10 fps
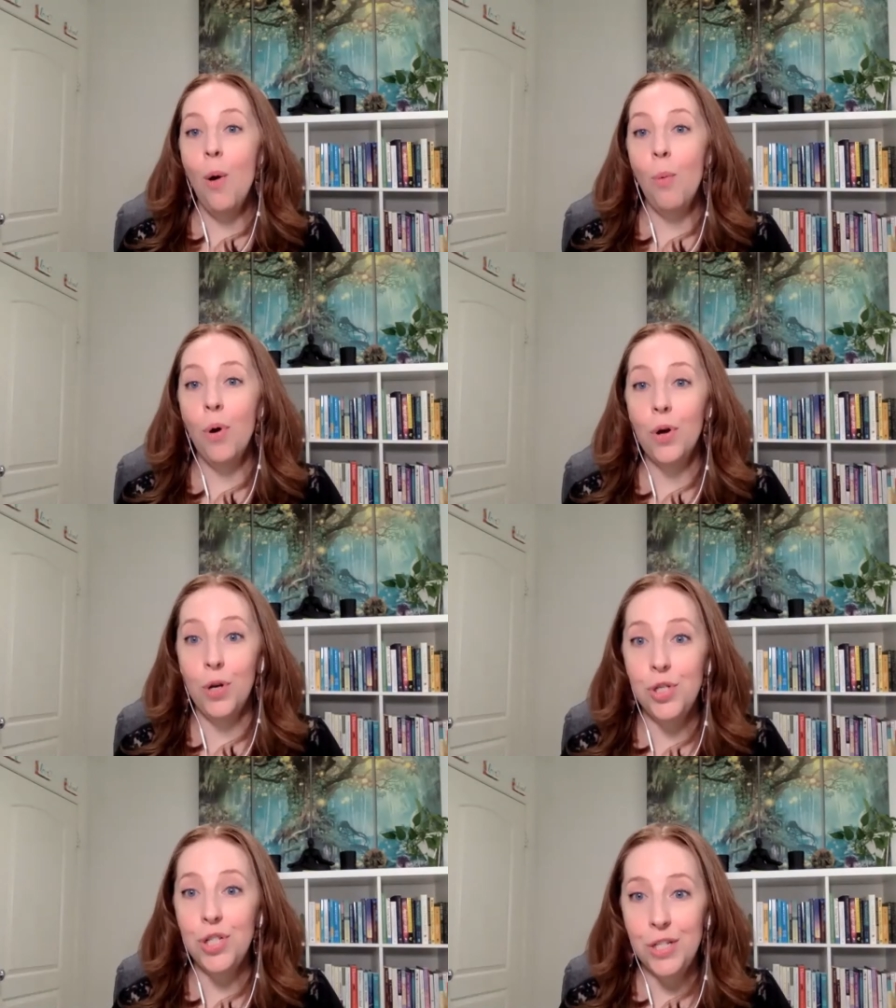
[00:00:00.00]
What
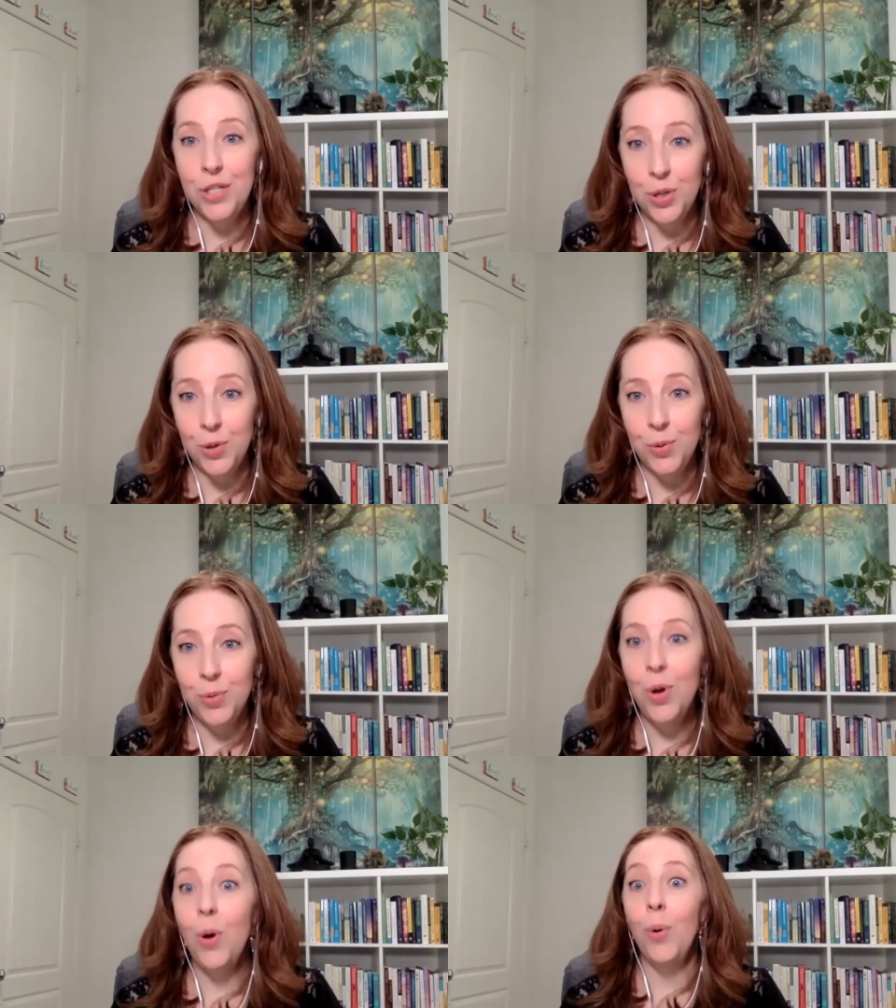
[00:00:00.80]
could she
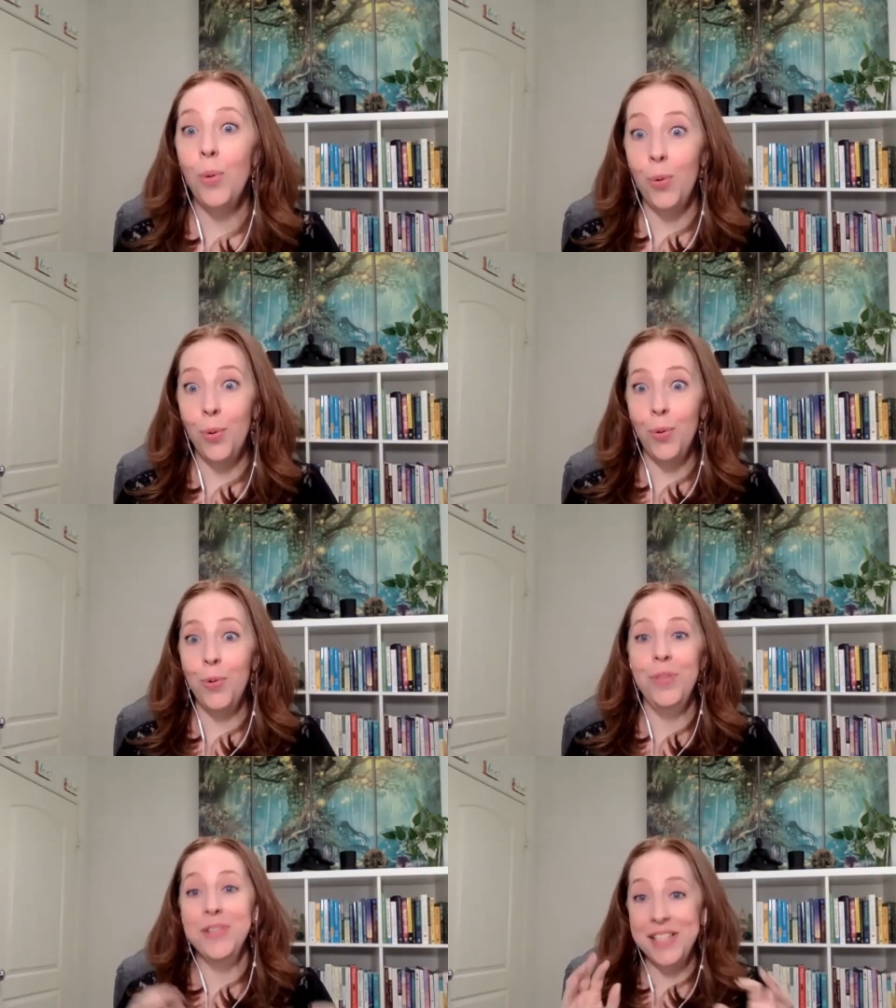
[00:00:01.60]
do?
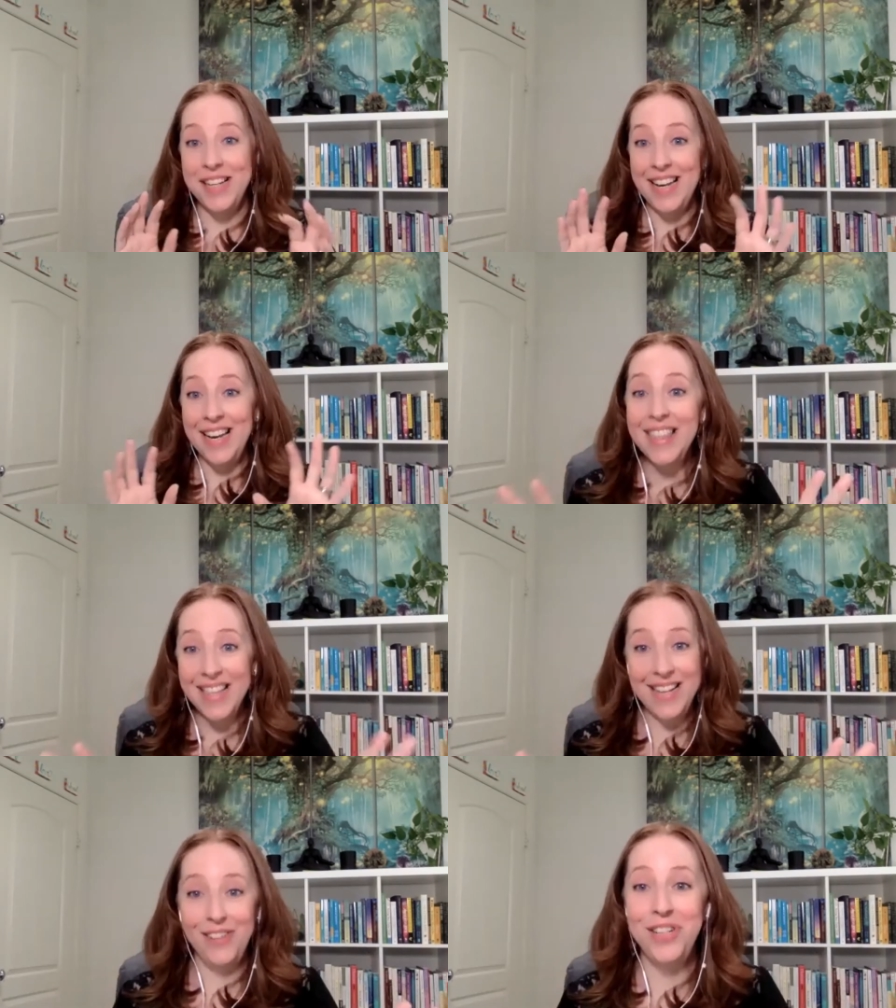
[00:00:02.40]
Ooh, there's
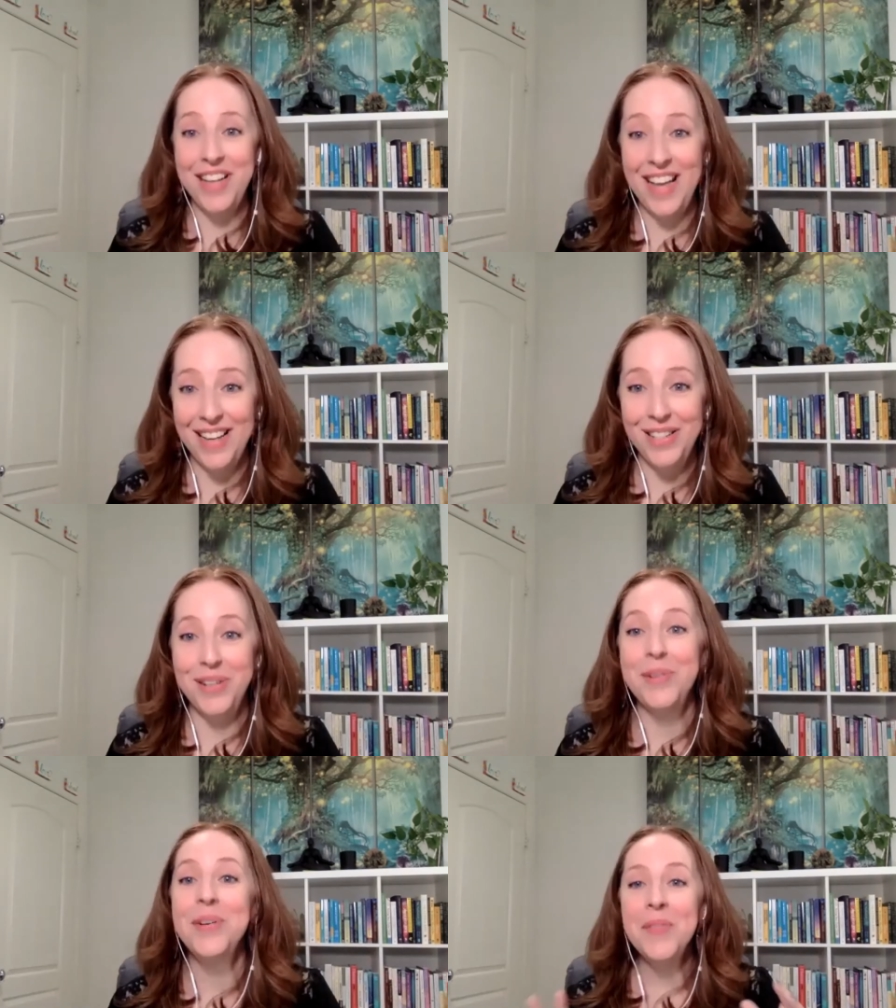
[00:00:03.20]
nothing she can't
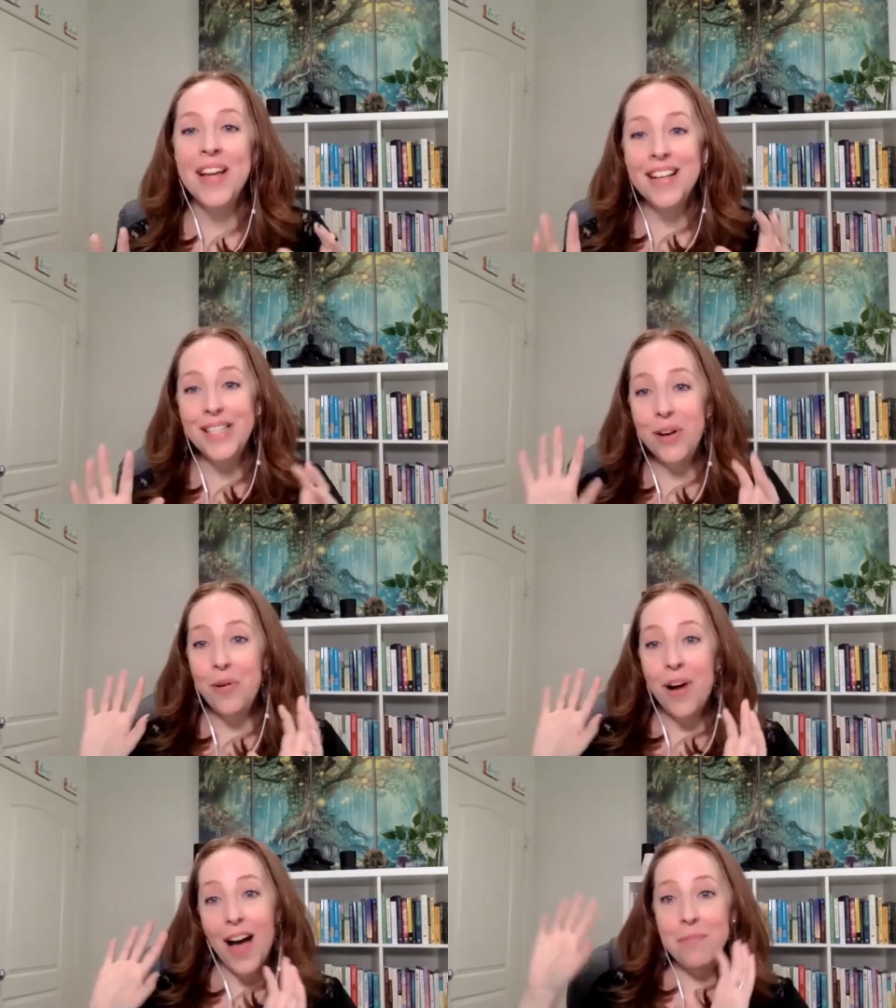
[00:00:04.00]
do.
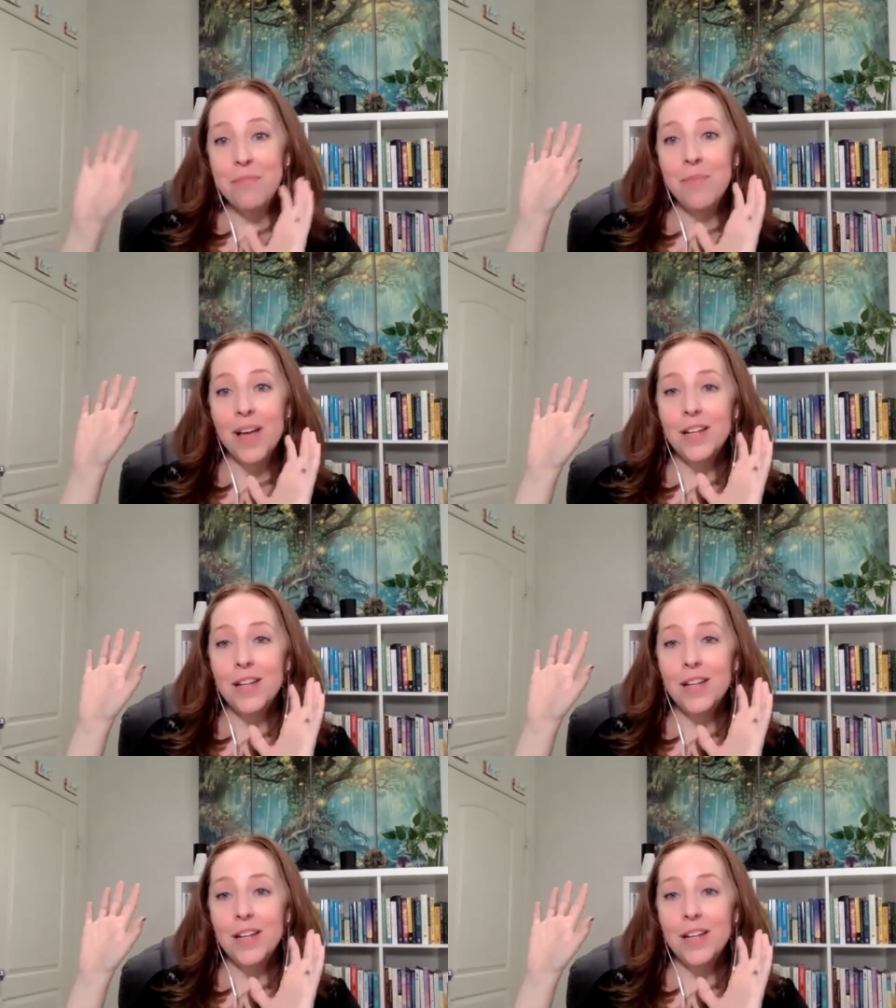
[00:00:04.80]
So I'm